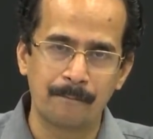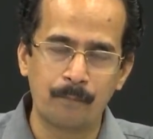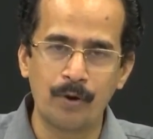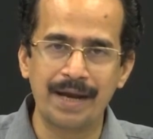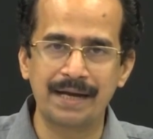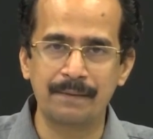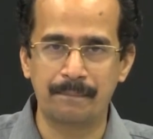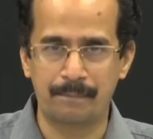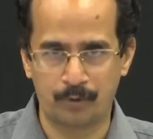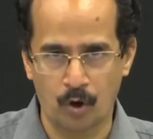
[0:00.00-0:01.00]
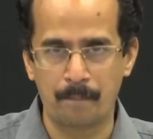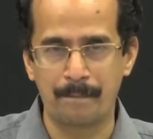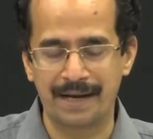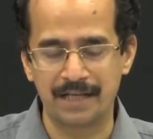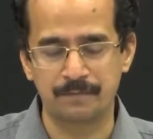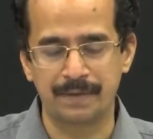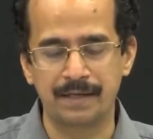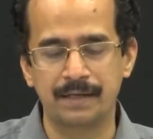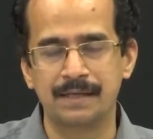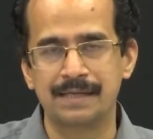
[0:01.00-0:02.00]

was given a mandate to